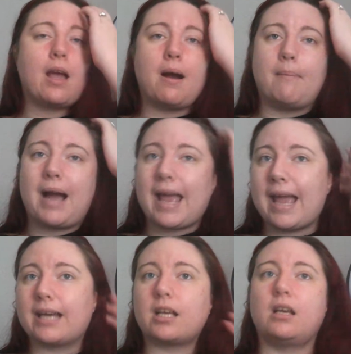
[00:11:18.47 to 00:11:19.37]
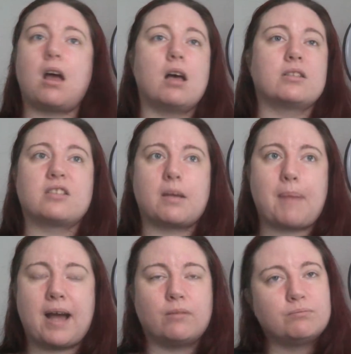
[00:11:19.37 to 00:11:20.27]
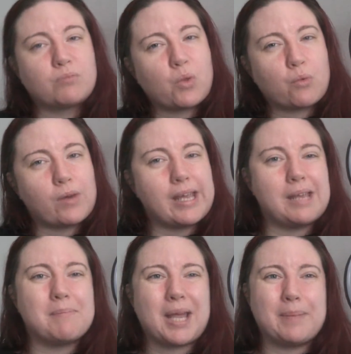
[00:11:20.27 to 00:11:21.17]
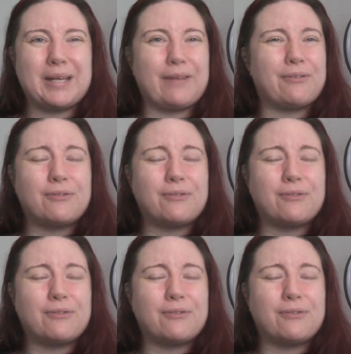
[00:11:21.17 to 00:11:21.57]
my hair can last about 3 maybe